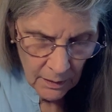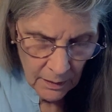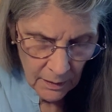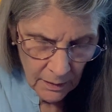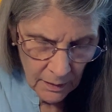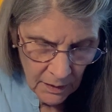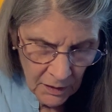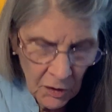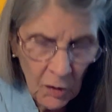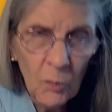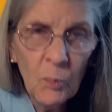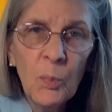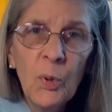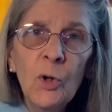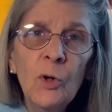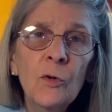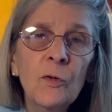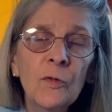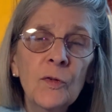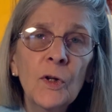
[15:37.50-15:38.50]
you know,
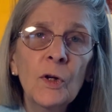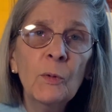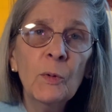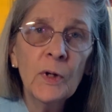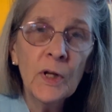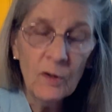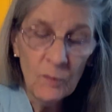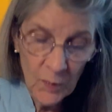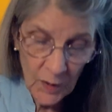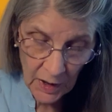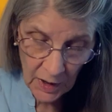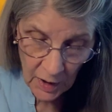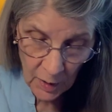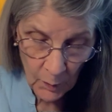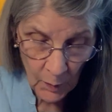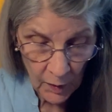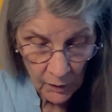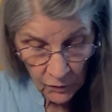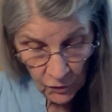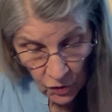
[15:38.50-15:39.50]
poof, look what I've become.
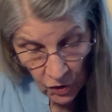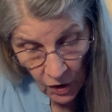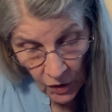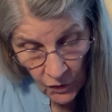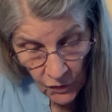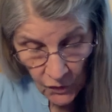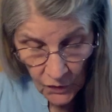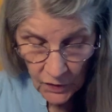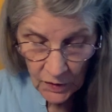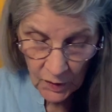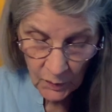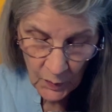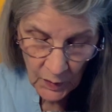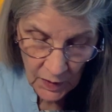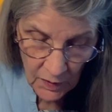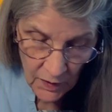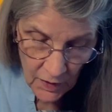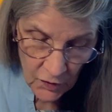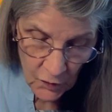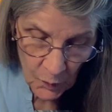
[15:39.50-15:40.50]
I've chosen to be
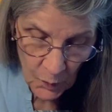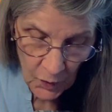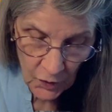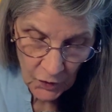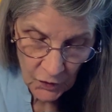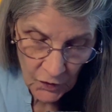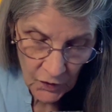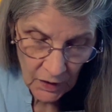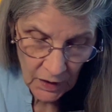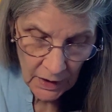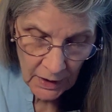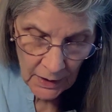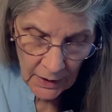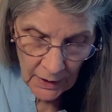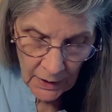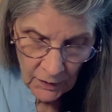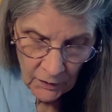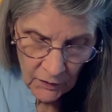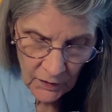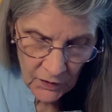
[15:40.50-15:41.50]
this person.
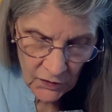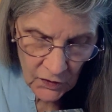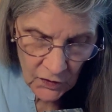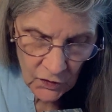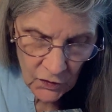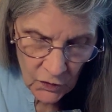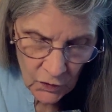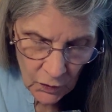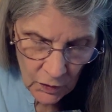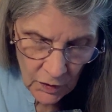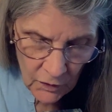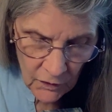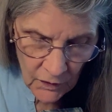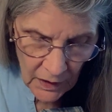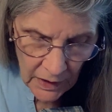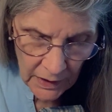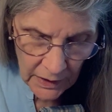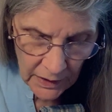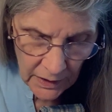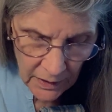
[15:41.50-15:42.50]
This is sort of
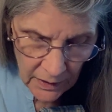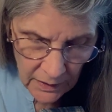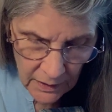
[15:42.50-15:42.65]
like,